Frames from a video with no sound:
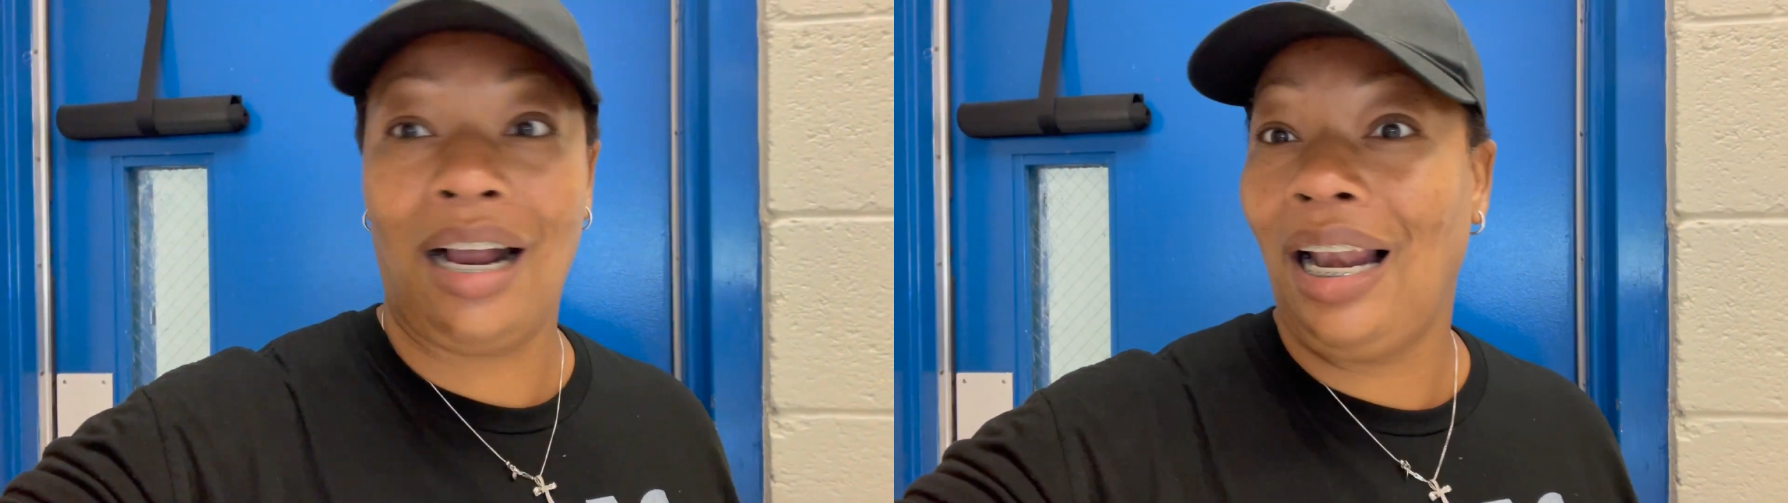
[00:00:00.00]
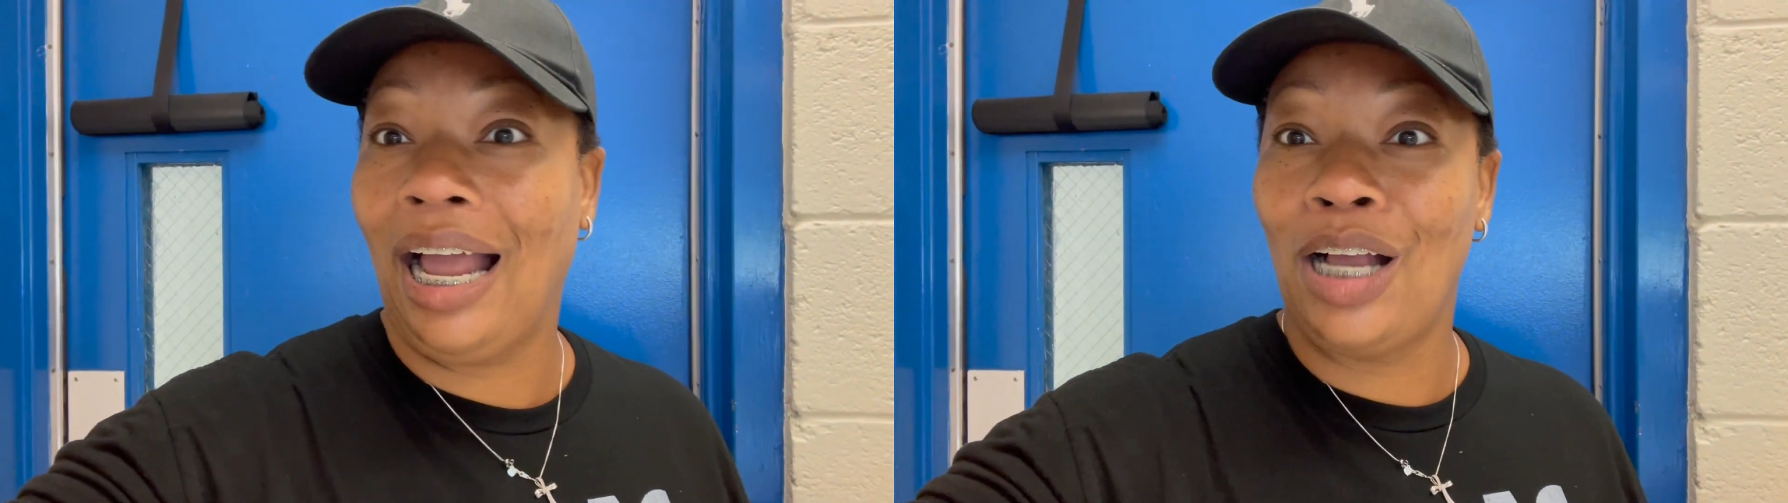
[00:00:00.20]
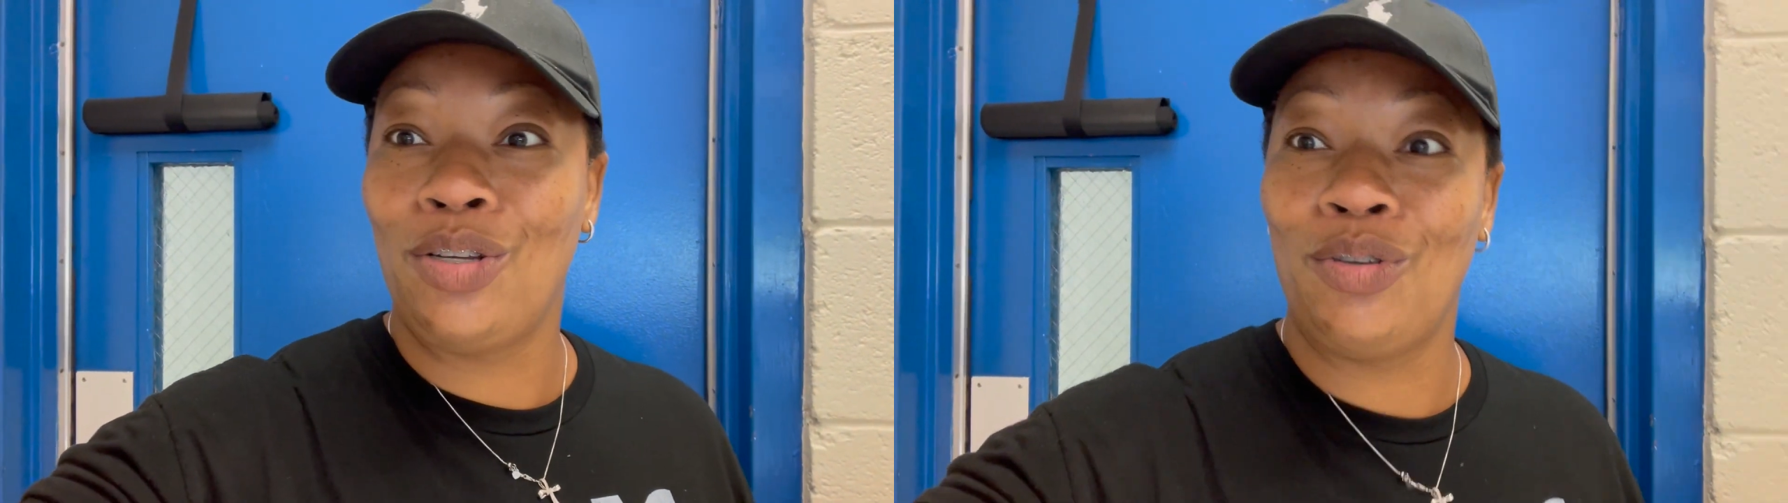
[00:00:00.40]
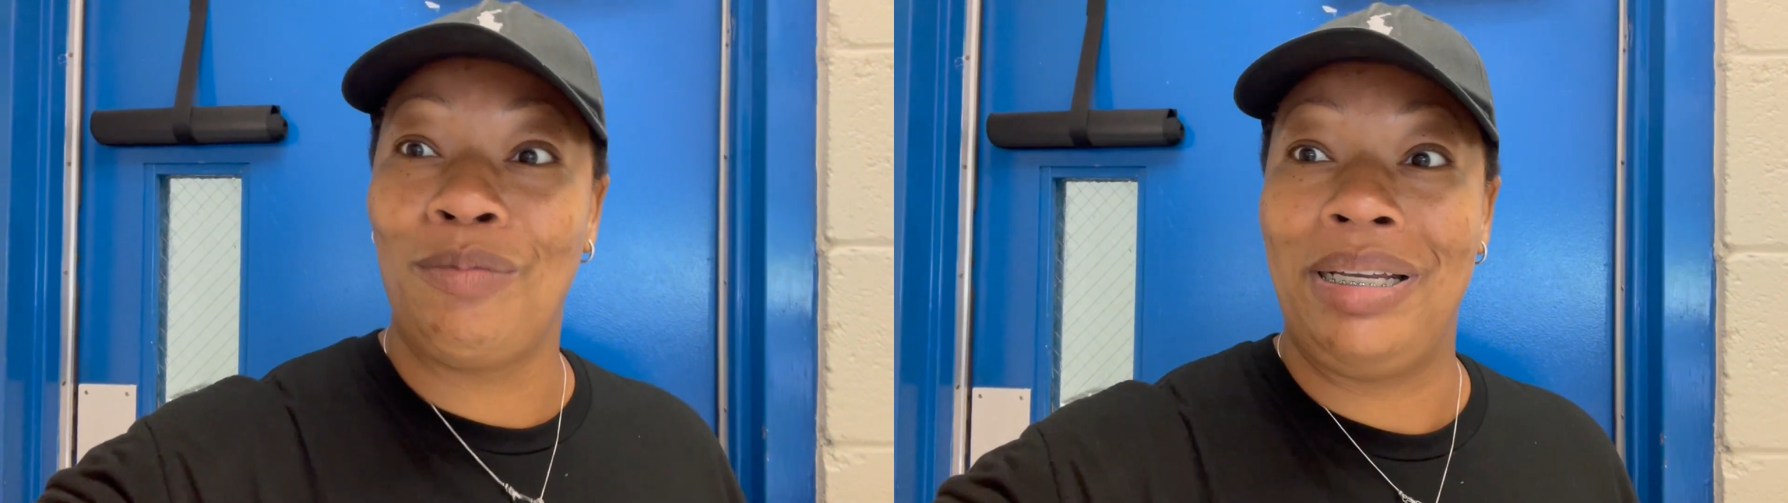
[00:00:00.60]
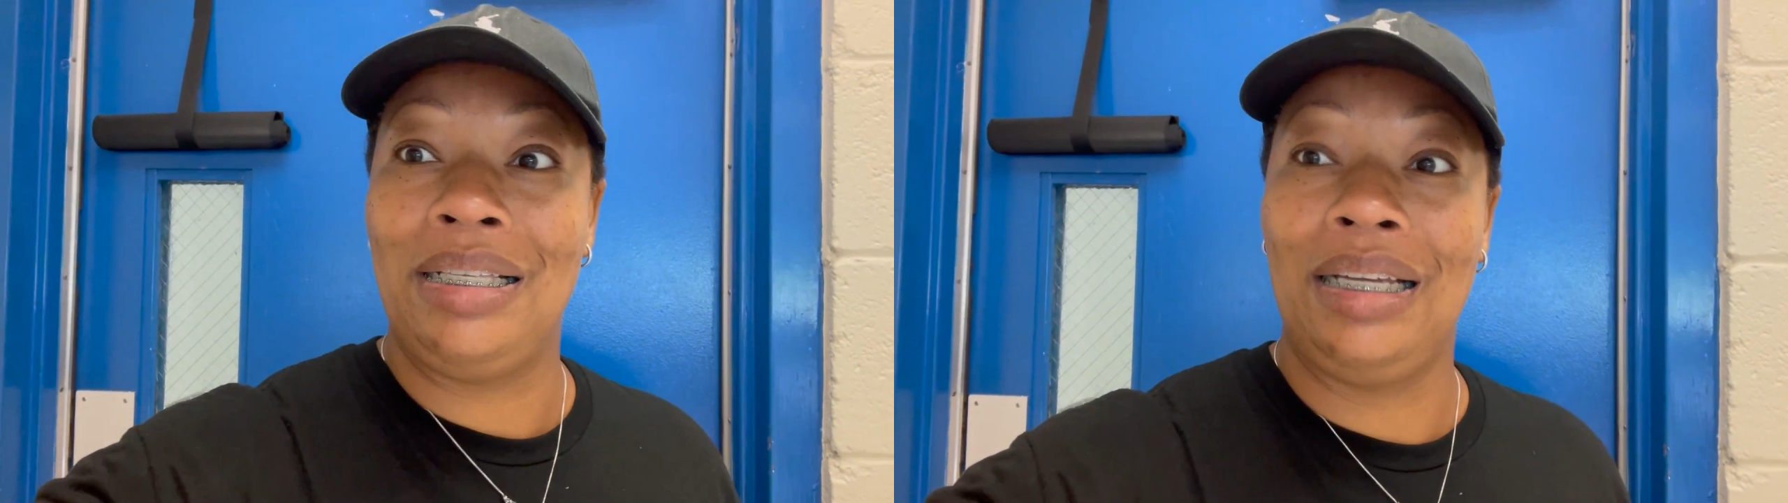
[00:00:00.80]

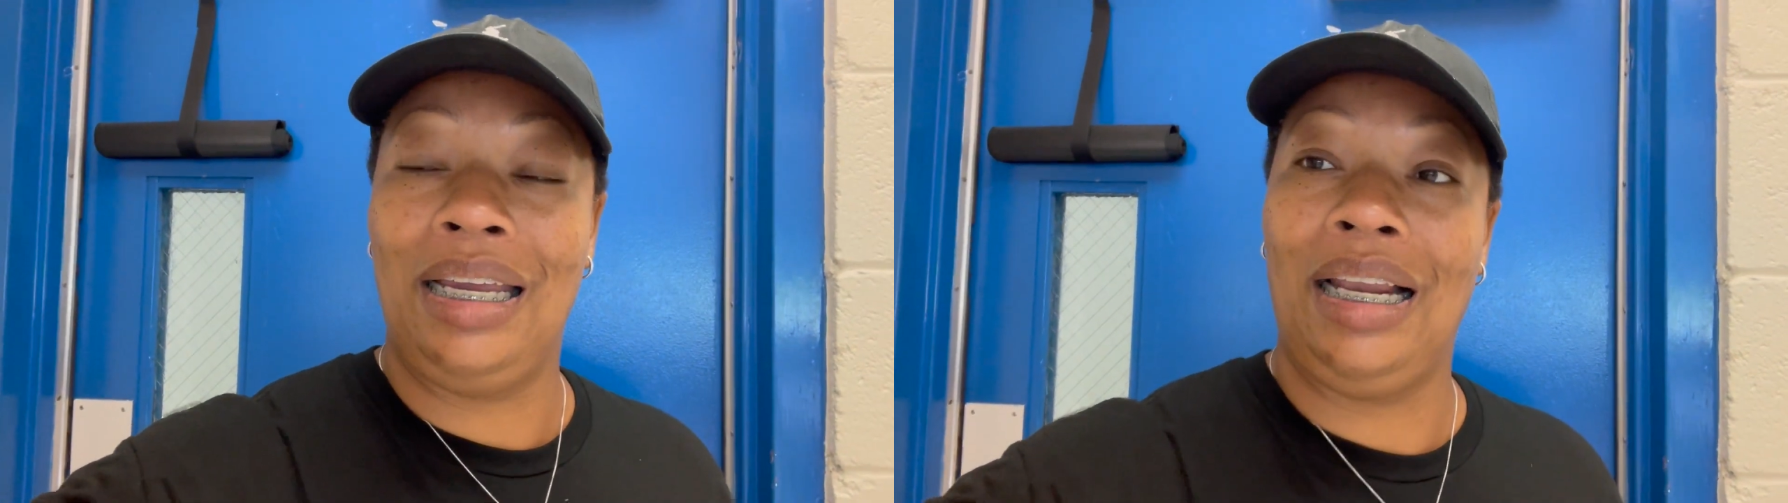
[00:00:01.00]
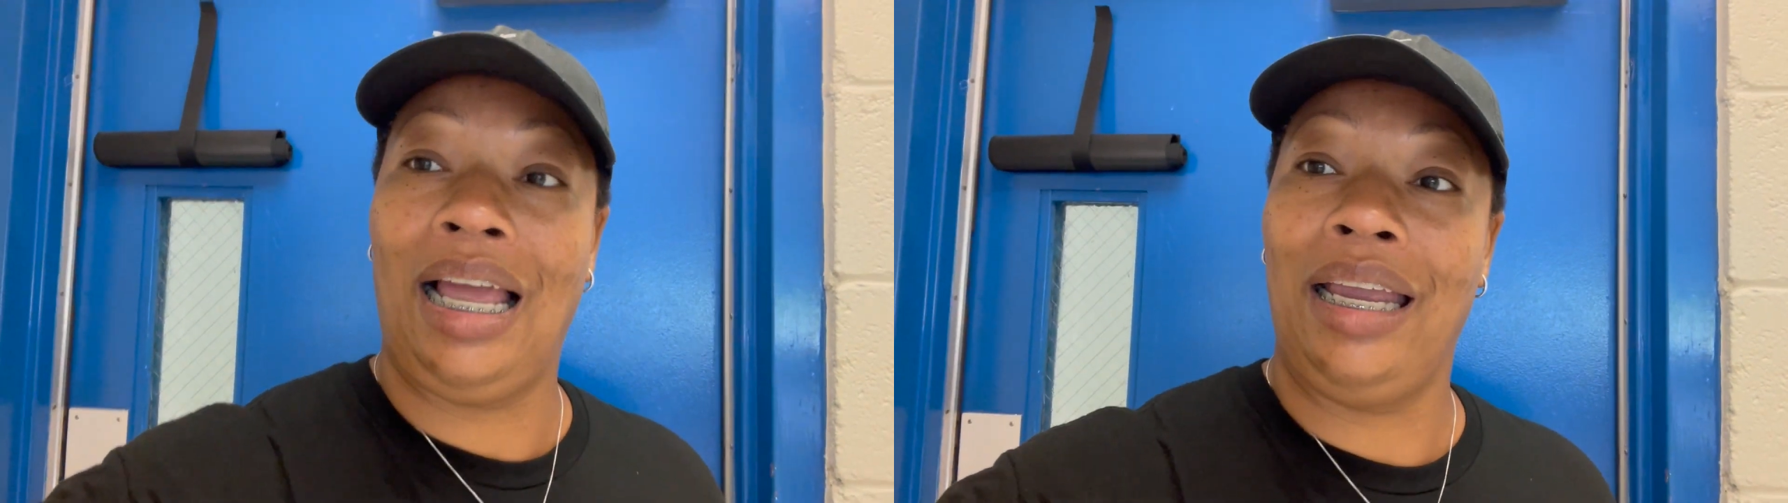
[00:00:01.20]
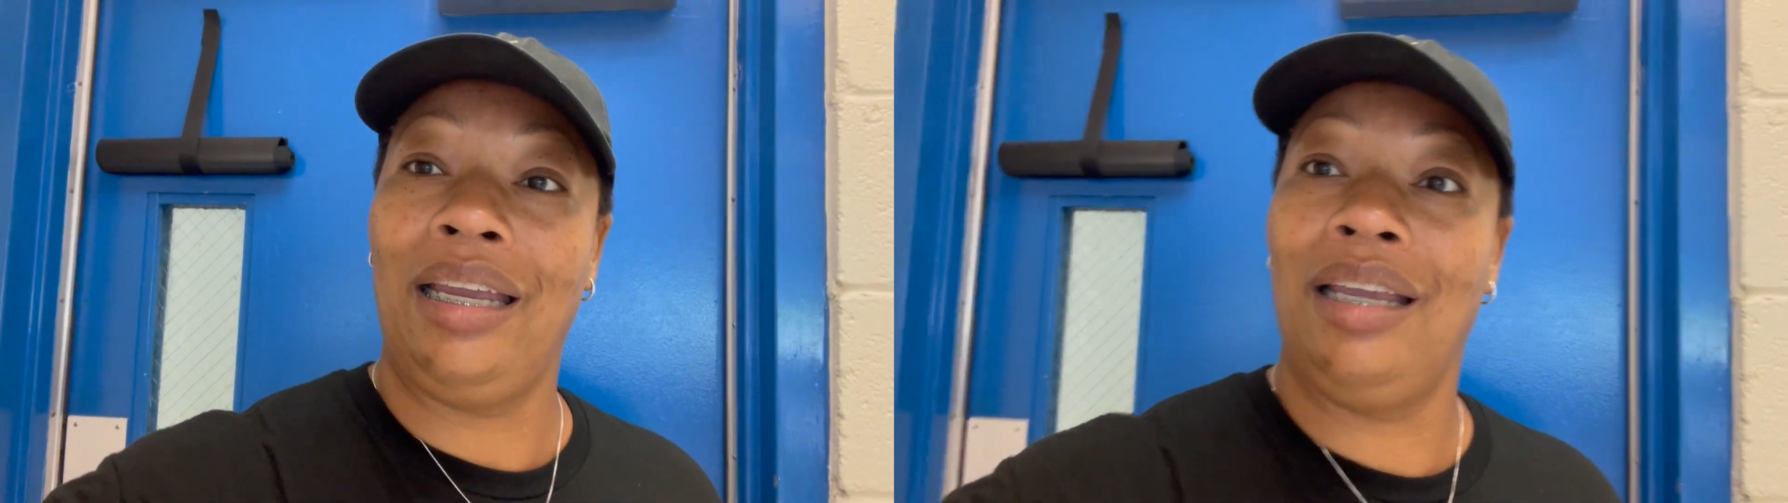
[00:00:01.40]
classroom is looking like.